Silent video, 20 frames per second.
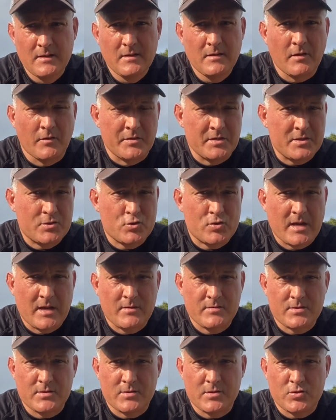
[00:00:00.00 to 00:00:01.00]
of these
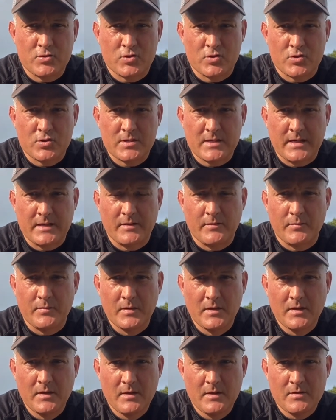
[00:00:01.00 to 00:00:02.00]
trousers, just kind of
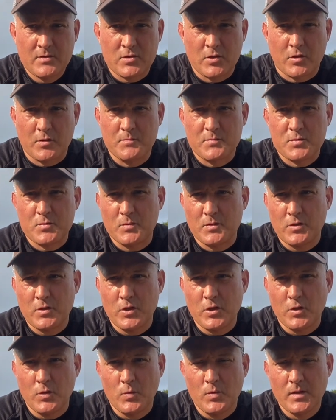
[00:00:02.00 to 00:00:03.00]
took them to a
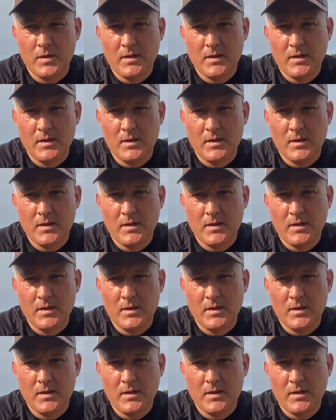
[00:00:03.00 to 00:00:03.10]
new